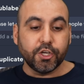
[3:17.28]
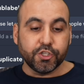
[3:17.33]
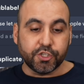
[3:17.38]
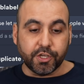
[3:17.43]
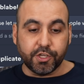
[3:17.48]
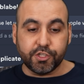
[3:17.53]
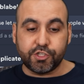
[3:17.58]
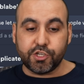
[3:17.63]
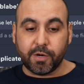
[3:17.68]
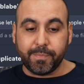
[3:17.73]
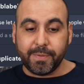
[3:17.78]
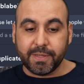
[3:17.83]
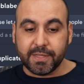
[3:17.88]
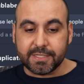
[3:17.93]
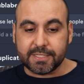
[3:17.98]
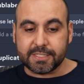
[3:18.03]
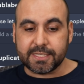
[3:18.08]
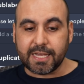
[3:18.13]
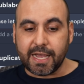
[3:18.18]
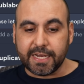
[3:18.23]
to determine
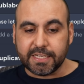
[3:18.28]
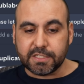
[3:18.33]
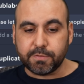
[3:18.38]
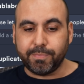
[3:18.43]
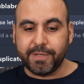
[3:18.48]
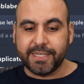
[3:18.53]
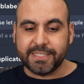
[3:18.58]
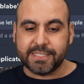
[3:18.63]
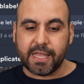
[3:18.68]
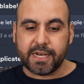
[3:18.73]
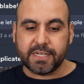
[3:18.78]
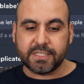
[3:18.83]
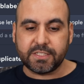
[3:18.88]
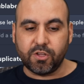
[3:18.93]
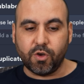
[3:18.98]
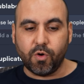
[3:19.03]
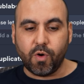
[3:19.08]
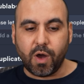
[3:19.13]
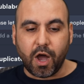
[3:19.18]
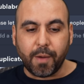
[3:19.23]
the size, please let us
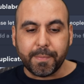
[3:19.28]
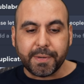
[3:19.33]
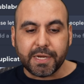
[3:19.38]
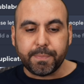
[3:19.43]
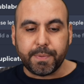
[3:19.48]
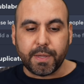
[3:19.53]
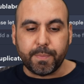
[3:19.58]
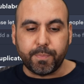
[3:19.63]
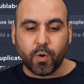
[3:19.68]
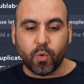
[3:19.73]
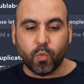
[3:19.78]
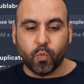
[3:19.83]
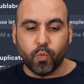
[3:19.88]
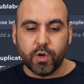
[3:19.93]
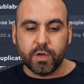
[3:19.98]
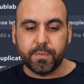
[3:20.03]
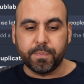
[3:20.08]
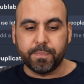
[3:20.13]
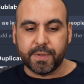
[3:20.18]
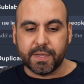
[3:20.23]
know how many people
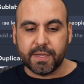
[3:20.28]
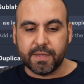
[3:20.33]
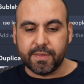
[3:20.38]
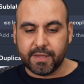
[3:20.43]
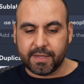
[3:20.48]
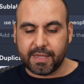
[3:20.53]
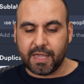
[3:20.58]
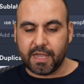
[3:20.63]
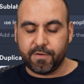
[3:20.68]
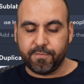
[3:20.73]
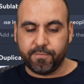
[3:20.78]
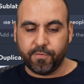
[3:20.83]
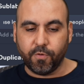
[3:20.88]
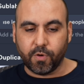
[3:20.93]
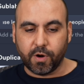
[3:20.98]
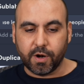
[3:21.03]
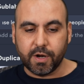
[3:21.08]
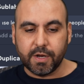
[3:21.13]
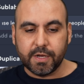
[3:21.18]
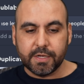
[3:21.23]
would be the cake
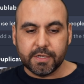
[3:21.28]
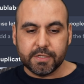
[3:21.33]
for.